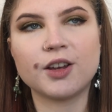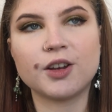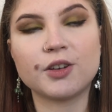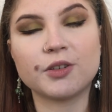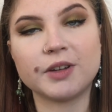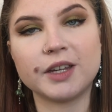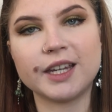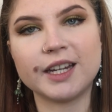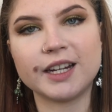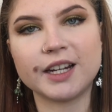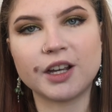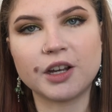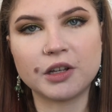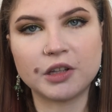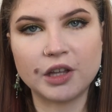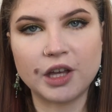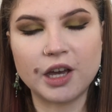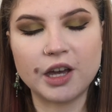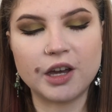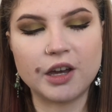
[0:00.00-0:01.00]
green
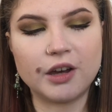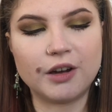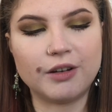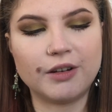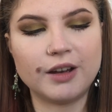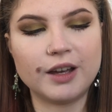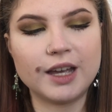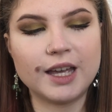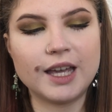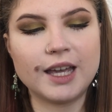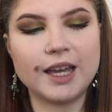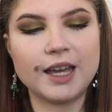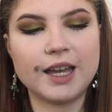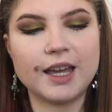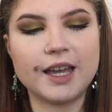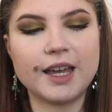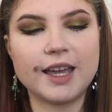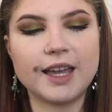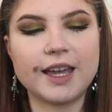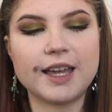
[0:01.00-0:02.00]
glow
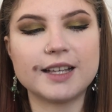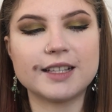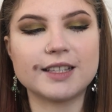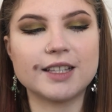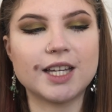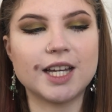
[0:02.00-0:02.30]
is